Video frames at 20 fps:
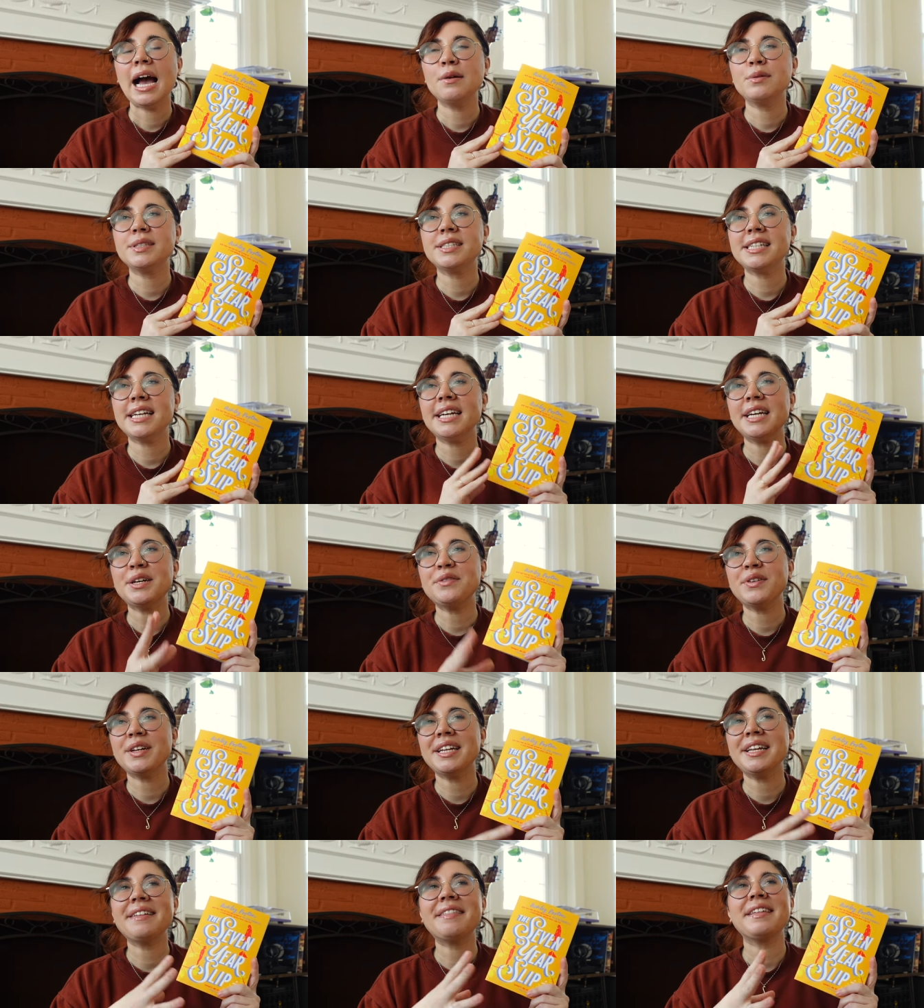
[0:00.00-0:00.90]
I would say, if
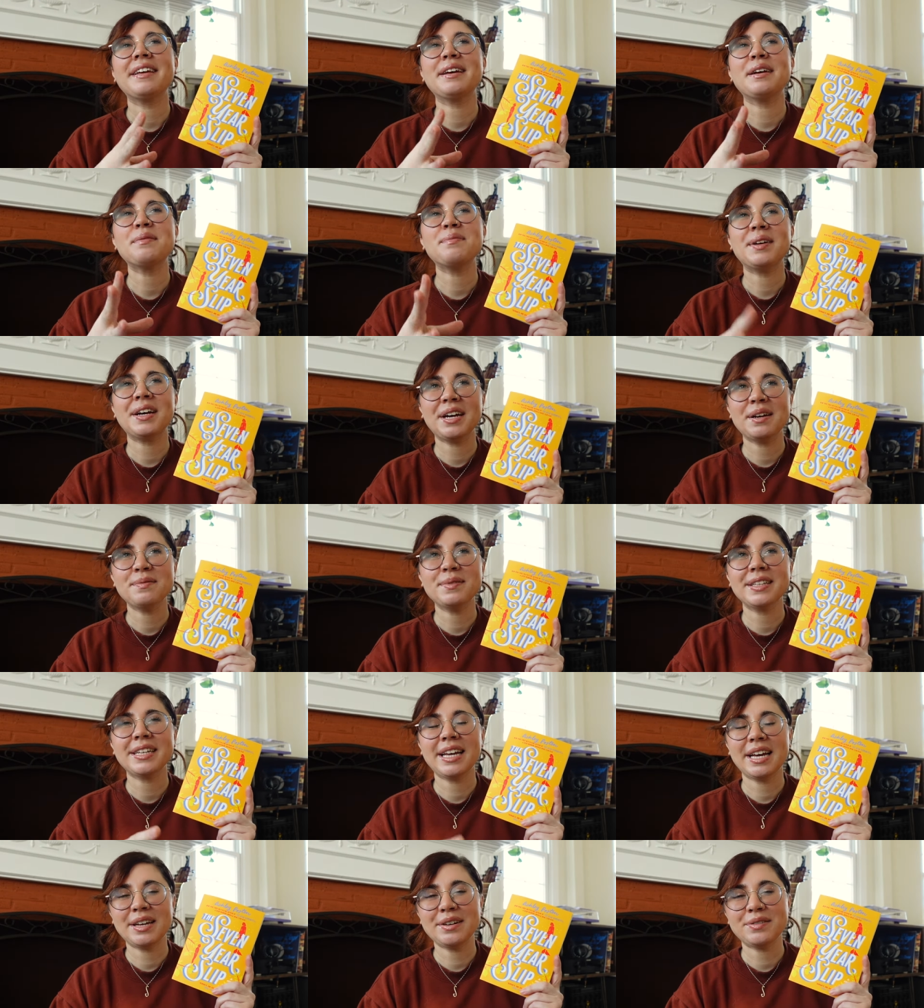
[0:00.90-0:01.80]
anything, by
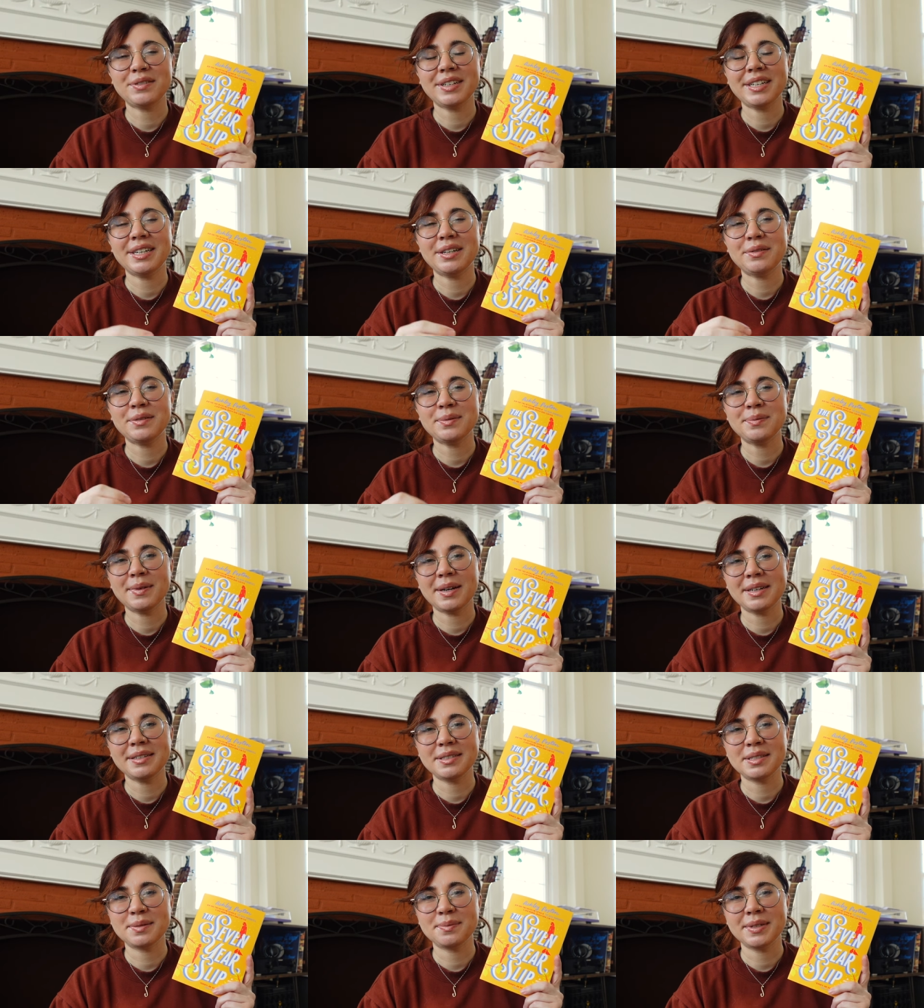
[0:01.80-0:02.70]
Emily Henry
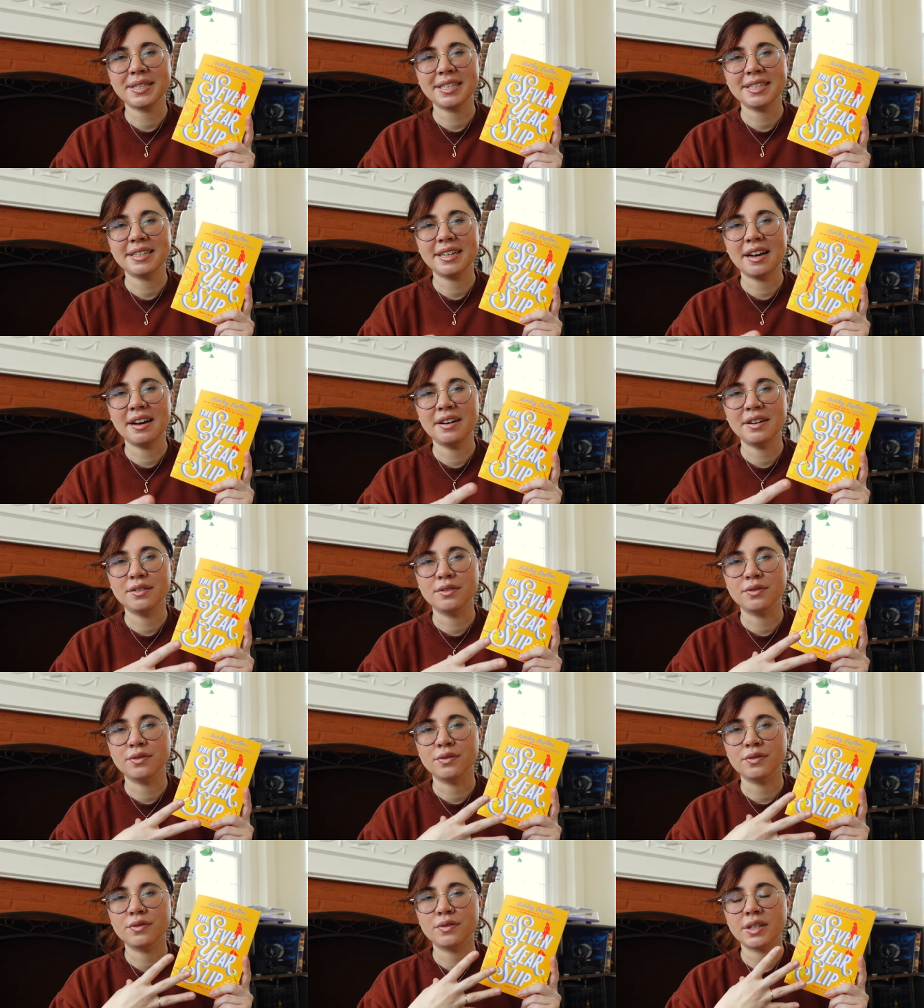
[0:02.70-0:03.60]
reminds me
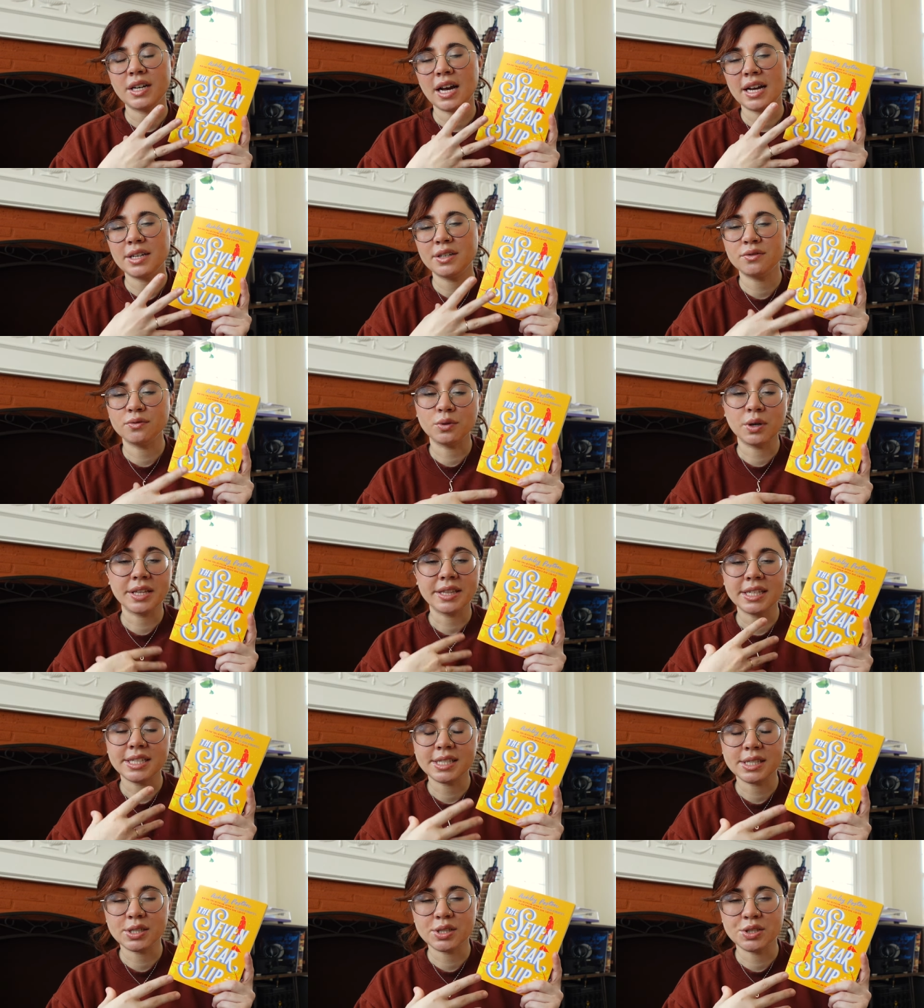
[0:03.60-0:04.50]
of kind of what
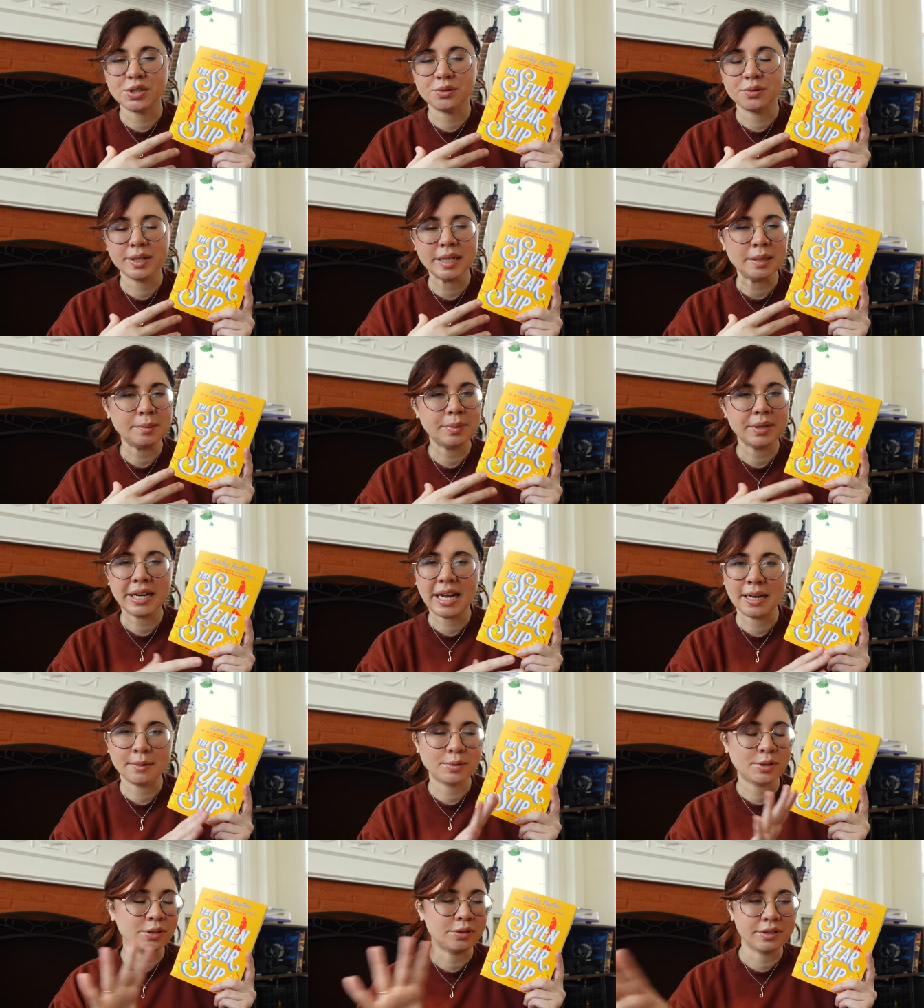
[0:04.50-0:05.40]
this is doing, but
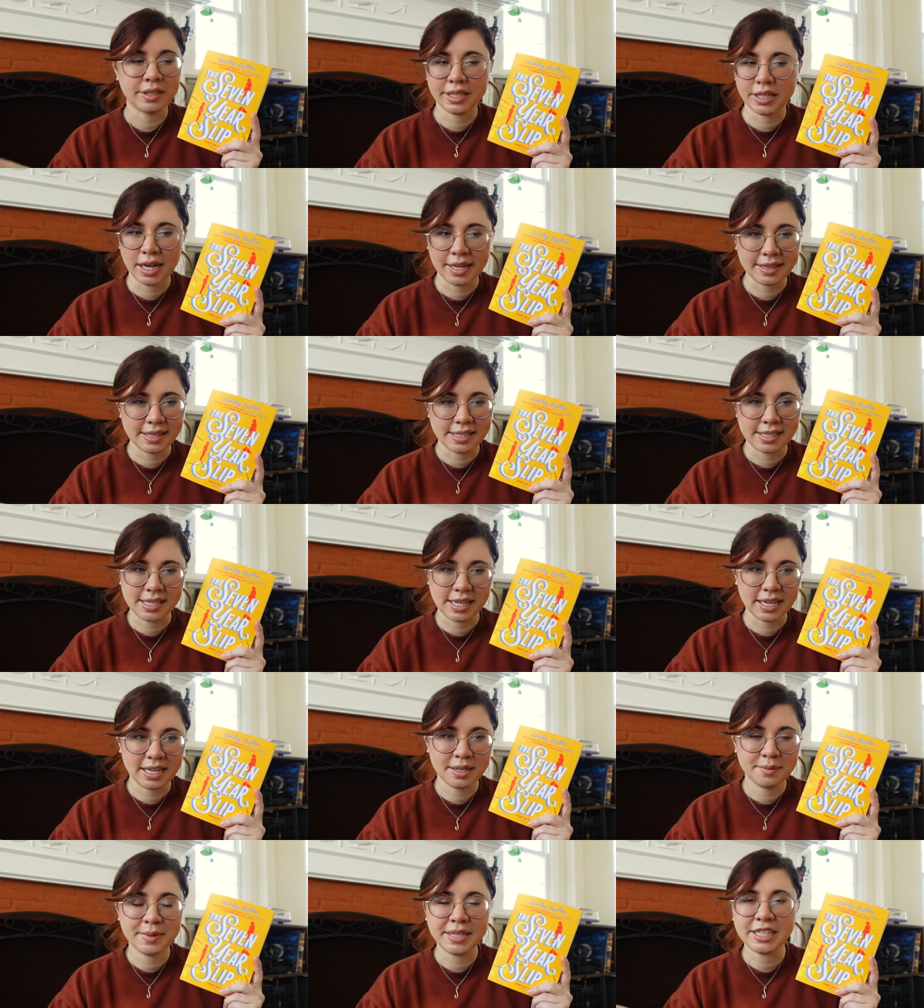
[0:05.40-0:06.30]
absolutely not the
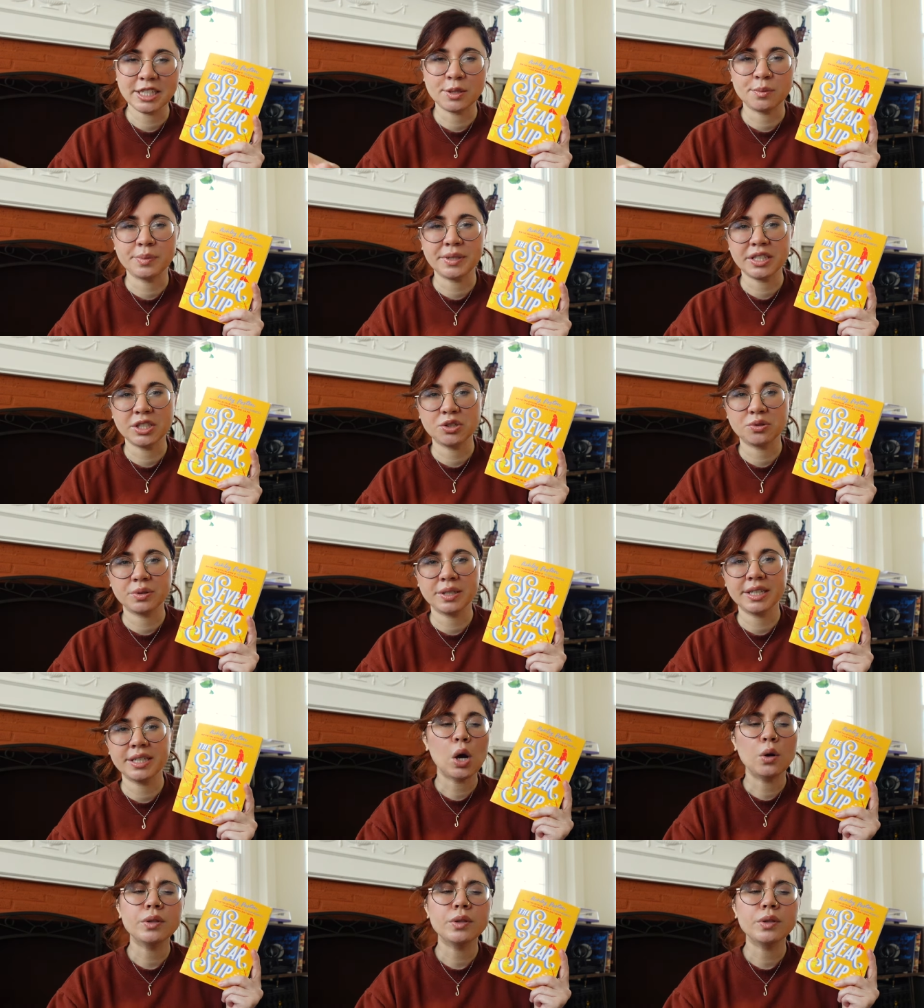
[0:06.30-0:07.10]
same, is Beach Read.